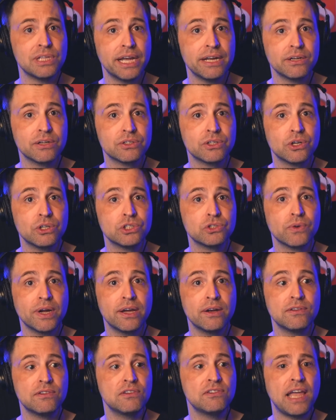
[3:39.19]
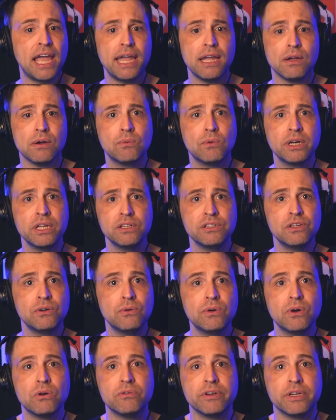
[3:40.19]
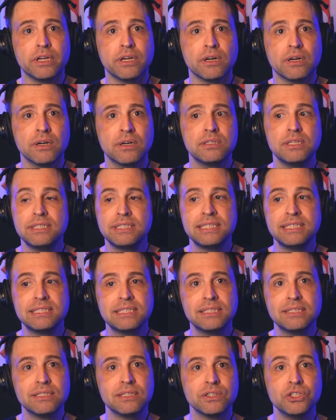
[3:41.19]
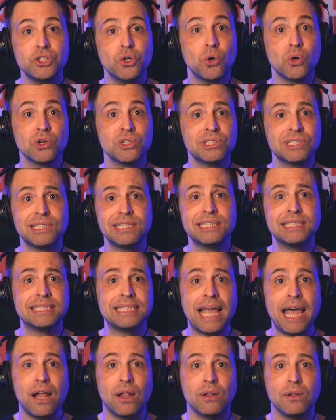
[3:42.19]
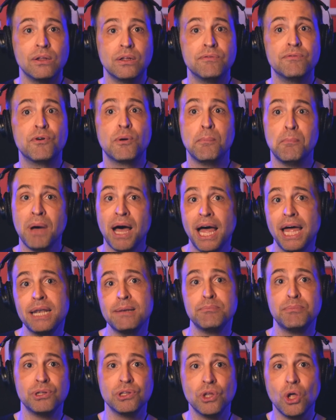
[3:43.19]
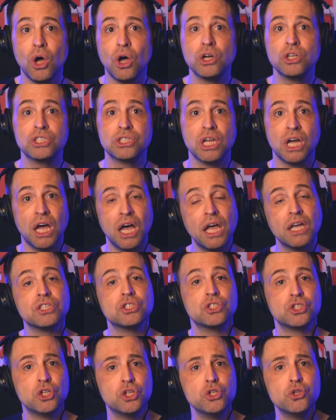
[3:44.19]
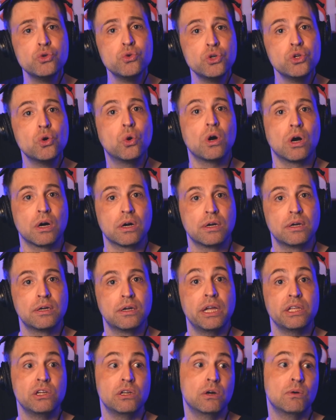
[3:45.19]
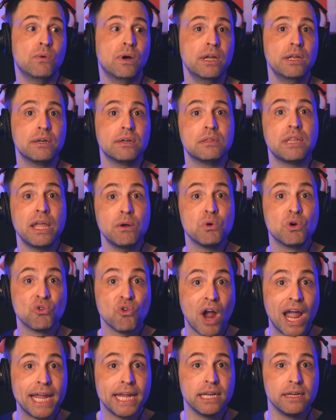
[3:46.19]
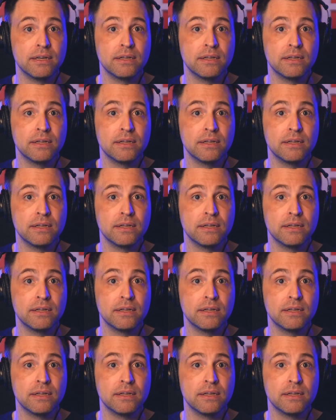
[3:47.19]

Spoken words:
later, turns around and says, hey, what are you doing over here? This isn't yours to sell. Vermont belongs to us, to New York. And you know what? They were right.